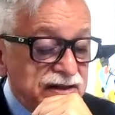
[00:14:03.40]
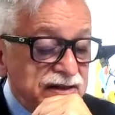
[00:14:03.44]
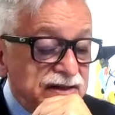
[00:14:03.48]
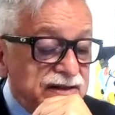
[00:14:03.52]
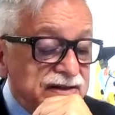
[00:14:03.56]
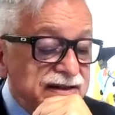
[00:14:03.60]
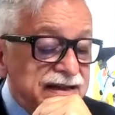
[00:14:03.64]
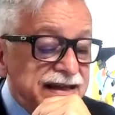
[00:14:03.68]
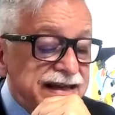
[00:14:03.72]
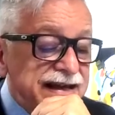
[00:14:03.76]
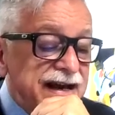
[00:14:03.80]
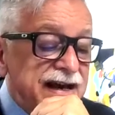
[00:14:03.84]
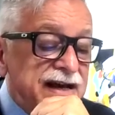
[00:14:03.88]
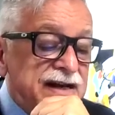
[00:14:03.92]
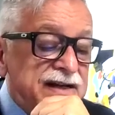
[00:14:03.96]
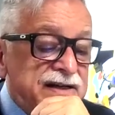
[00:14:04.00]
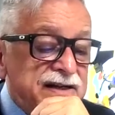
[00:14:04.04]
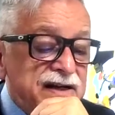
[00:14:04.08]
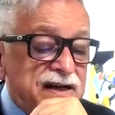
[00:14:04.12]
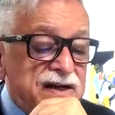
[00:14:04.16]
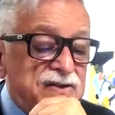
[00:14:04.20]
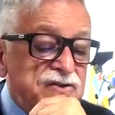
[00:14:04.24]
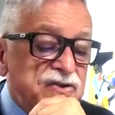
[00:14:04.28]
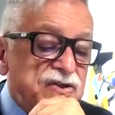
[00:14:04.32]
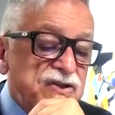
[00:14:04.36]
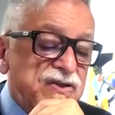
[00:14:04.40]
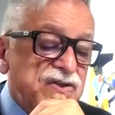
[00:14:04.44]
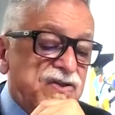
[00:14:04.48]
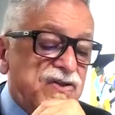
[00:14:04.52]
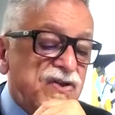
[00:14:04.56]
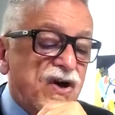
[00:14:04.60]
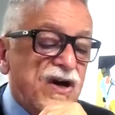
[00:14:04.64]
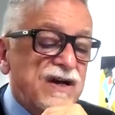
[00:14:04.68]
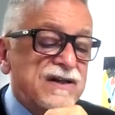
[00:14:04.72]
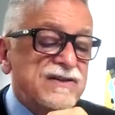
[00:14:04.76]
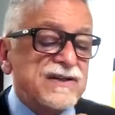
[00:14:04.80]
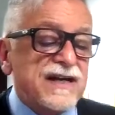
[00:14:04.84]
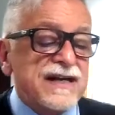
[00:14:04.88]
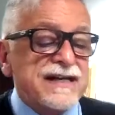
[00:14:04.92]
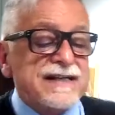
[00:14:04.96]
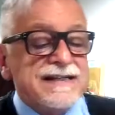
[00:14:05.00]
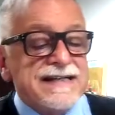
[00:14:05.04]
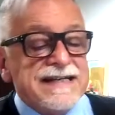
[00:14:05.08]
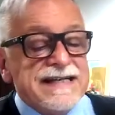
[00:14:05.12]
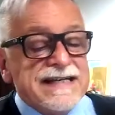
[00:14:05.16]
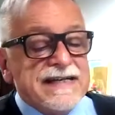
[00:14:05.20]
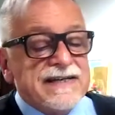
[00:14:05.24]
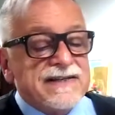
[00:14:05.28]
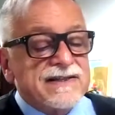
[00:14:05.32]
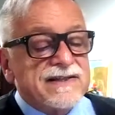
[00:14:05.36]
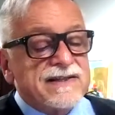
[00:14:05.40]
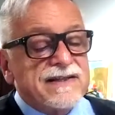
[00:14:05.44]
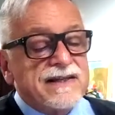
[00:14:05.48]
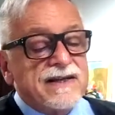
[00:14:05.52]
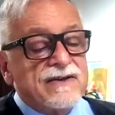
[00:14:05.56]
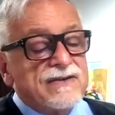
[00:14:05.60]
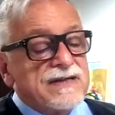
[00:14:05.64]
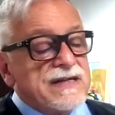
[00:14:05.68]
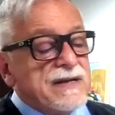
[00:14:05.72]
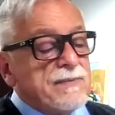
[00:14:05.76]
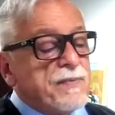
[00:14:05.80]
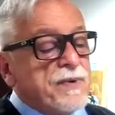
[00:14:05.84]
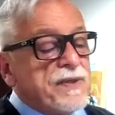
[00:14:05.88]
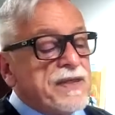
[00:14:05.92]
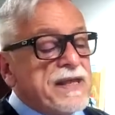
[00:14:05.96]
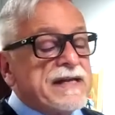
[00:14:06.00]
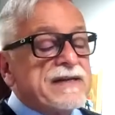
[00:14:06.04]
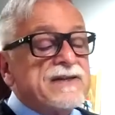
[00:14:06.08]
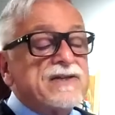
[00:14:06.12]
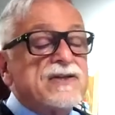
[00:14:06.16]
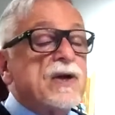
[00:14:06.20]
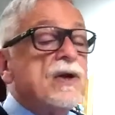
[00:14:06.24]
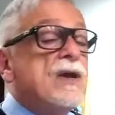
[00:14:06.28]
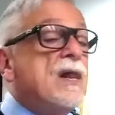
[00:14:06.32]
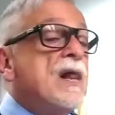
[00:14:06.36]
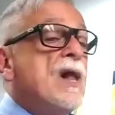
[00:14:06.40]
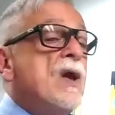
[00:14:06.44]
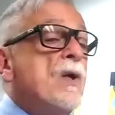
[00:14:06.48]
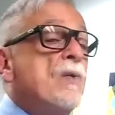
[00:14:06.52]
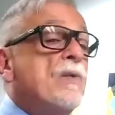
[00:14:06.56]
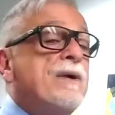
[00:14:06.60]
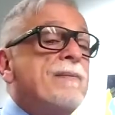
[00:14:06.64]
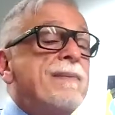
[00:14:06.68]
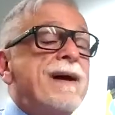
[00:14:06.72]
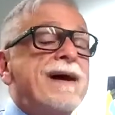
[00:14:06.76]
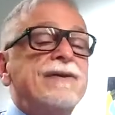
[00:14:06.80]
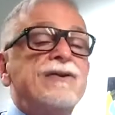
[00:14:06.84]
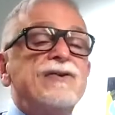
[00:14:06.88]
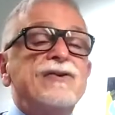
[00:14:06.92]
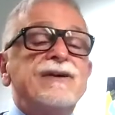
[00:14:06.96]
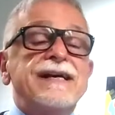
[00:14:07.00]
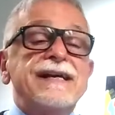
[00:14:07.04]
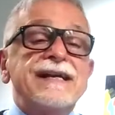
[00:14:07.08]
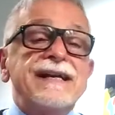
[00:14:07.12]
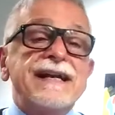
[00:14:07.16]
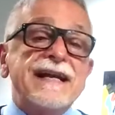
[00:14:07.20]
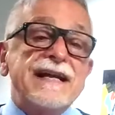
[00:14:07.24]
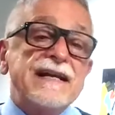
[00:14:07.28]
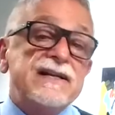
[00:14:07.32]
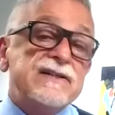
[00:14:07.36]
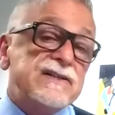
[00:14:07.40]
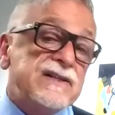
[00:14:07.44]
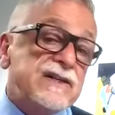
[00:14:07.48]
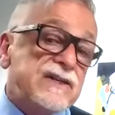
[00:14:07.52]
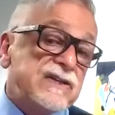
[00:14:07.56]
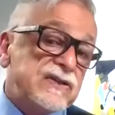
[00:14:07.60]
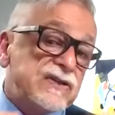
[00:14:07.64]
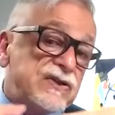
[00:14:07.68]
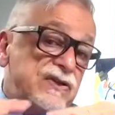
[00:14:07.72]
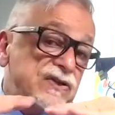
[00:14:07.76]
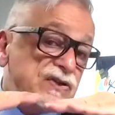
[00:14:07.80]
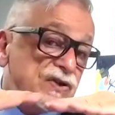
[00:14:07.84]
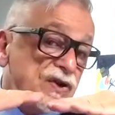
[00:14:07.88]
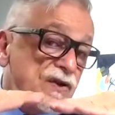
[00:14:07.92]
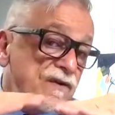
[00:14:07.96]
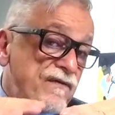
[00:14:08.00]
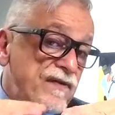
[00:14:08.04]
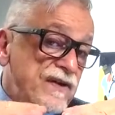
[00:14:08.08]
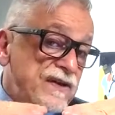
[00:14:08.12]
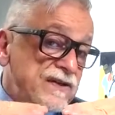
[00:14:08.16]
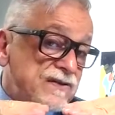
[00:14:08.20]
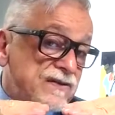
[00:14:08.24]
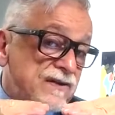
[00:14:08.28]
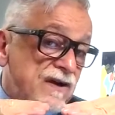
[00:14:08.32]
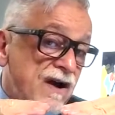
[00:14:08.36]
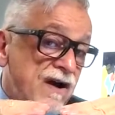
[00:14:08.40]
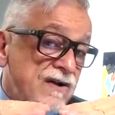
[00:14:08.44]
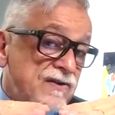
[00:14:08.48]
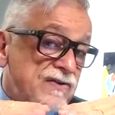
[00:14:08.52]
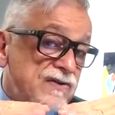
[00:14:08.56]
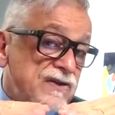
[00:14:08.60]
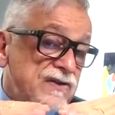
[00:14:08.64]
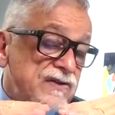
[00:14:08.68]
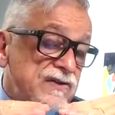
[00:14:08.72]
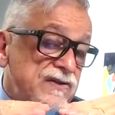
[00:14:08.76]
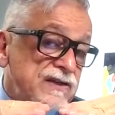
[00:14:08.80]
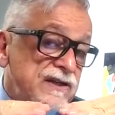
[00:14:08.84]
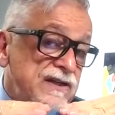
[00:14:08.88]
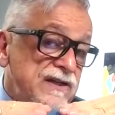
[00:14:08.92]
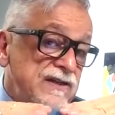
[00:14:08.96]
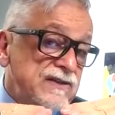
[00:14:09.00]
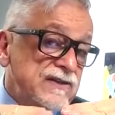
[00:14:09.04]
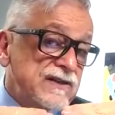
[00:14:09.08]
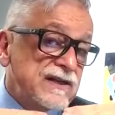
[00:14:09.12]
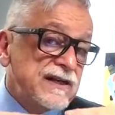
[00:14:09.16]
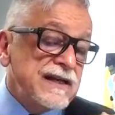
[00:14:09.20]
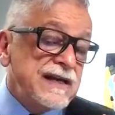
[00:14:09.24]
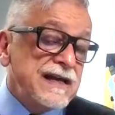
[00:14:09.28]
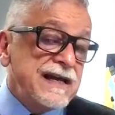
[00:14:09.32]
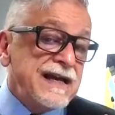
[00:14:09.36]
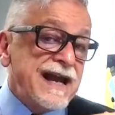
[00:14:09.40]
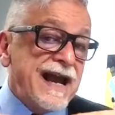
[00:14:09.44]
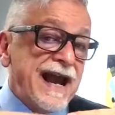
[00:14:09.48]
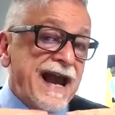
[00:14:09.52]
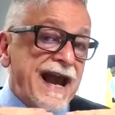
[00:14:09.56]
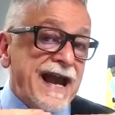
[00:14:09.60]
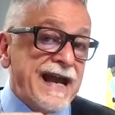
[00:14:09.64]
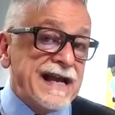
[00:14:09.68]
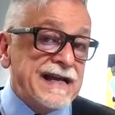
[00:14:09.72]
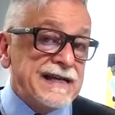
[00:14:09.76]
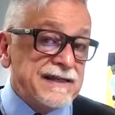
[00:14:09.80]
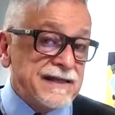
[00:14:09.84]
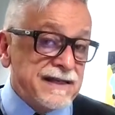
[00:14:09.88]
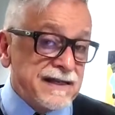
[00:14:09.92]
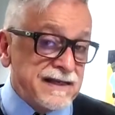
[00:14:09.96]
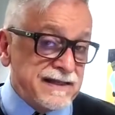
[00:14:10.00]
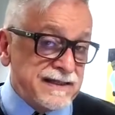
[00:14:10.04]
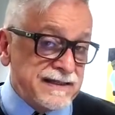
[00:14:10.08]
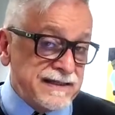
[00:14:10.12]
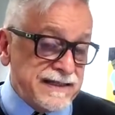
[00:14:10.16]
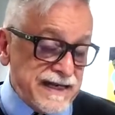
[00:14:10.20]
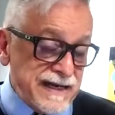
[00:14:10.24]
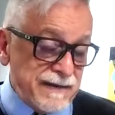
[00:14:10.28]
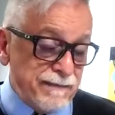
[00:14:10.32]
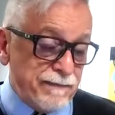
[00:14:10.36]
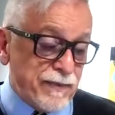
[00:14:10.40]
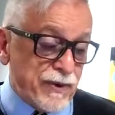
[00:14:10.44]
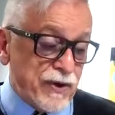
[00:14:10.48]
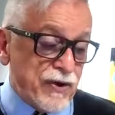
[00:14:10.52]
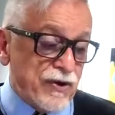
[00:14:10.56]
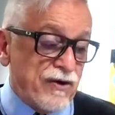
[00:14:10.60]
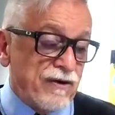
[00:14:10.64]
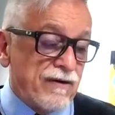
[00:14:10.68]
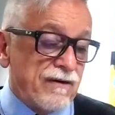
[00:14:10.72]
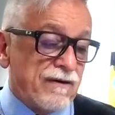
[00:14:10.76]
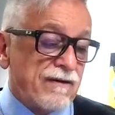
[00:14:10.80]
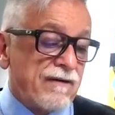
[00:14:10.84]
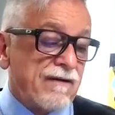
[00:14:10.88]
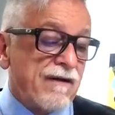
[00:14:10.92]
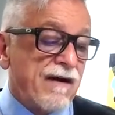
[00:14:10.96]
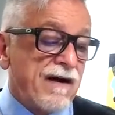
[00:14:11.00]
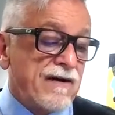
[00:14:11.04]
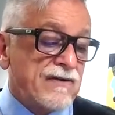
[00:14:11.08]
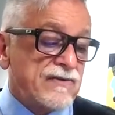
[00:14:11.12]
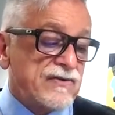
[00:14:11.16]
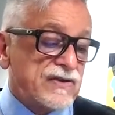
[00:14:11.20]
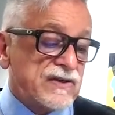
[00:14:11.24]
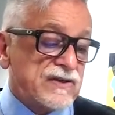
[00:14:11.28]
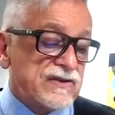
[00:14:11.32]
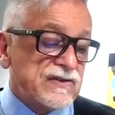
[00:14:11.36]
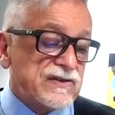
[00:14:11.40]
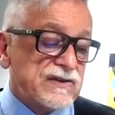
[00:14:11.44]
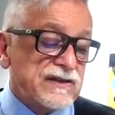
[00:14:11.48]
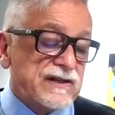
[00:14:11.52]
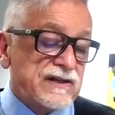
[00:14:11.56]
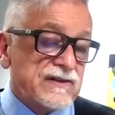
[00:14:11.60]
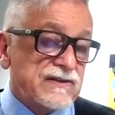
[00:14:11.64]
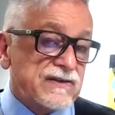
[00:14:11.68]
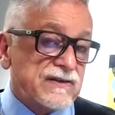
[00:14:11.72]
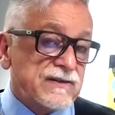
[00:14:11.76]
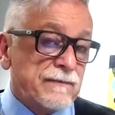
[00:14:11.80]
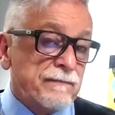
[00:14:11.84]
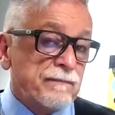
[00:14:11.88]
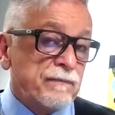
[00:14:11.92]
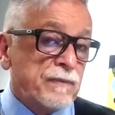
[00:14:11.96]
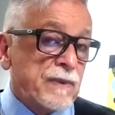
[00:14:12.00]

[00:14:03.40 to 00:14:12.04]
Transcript: It is the unconscious thoughts, ideas that are deep within. So we might look at it as surface consciousness and deeper consciousness.